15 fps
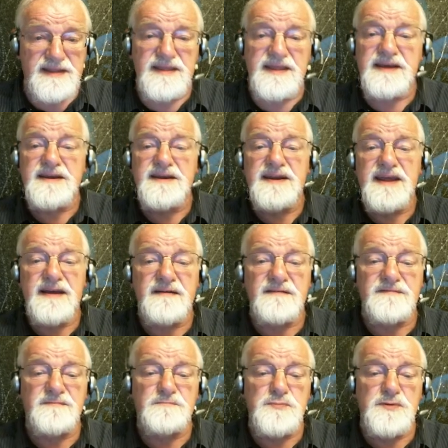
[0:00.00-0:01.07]
They can
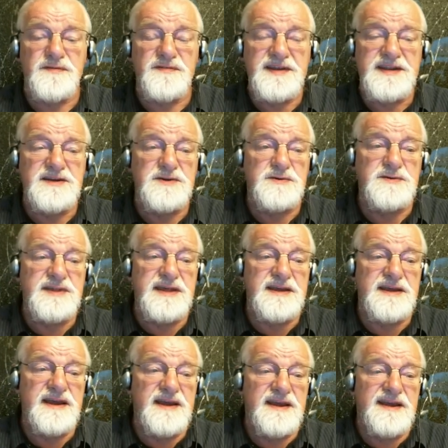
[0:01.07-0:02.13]
have privy to
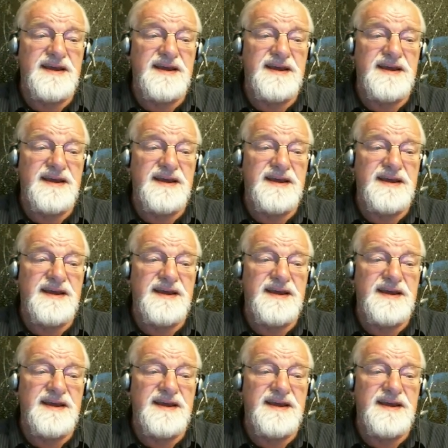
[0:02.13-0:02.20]
the,